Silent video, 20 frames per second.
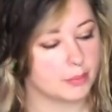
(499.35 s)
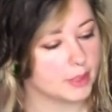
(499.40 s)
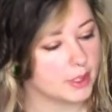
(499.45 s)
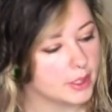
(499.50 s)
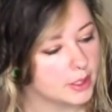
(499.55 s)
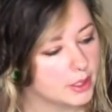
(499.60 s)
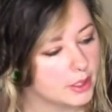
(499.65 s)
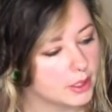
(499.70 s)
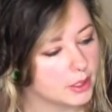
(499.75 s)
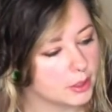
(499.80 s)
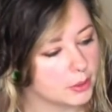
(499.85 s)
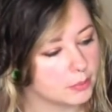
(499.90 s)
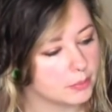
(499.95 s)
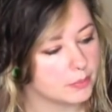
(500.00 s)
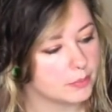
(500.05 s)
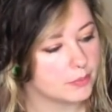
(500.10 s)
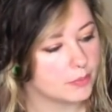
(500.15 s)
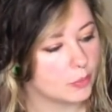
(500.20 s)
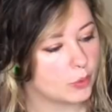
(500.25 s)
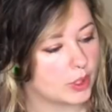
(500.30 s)
But um,
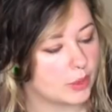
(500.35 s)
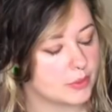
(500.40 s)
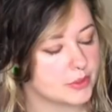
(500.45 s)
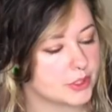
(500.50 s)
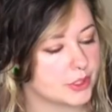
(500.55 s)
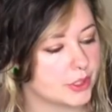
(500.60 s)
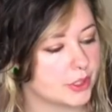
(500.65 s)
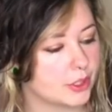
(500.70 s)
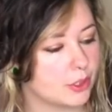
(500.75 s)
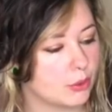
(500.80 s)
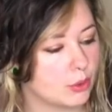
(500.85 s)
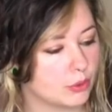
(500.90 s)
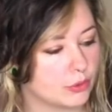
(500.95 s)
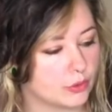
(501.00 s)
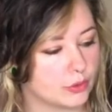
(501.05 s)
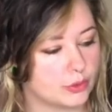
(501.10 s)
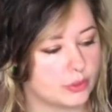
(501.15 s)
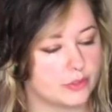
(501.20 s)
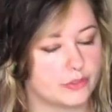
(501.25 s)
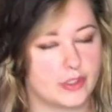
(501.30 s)
what I was going to go
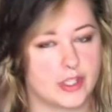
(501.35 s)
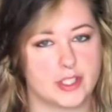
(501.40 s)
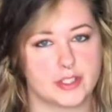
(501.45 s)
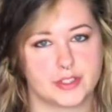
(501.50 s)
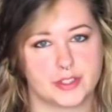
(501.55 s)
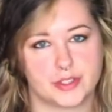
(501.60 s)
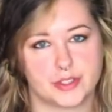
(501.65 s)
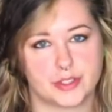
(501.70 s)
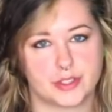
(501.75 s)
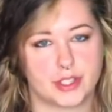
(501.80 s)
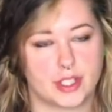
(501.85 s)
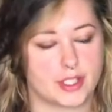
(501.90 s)
over real fast is